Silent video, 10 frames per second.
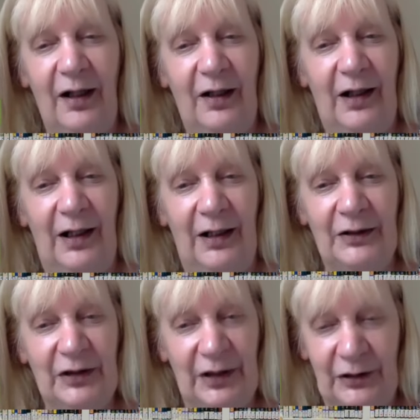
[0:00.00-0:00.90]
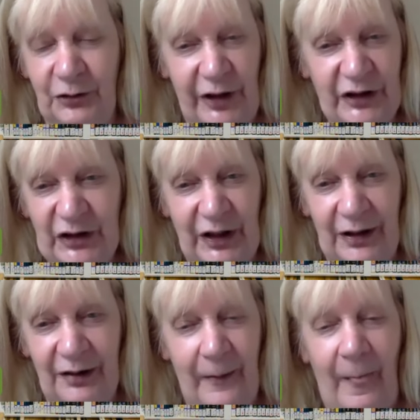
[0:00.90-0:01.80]
and
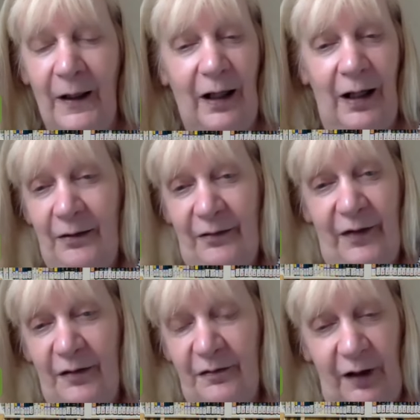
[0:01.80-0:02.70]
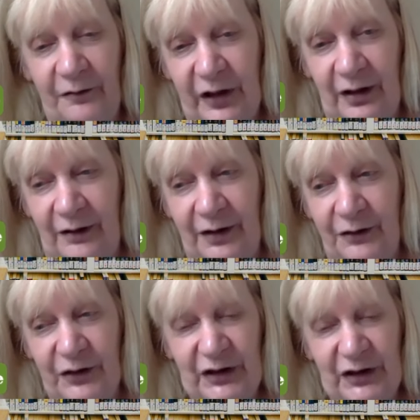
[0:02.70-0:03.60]
interesting, and they've loved it. And the
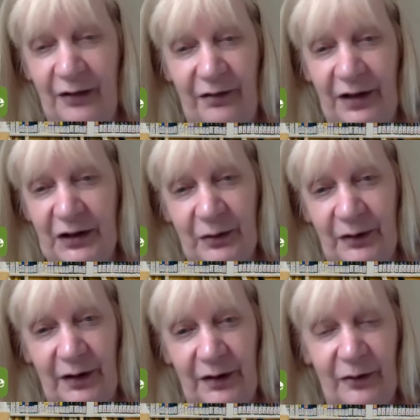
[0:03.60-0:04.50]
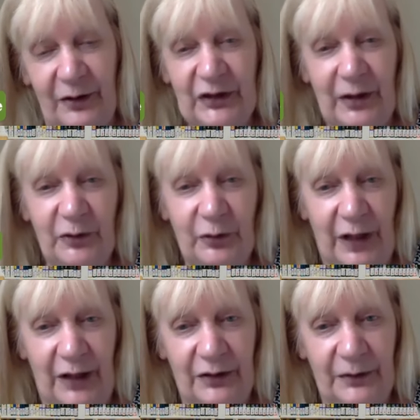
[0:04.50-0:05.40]
only sad thing is when it's come to an
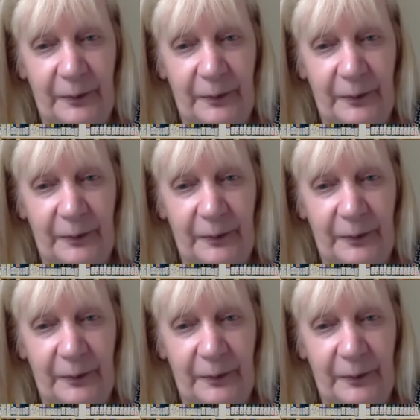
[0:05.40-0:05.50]
end.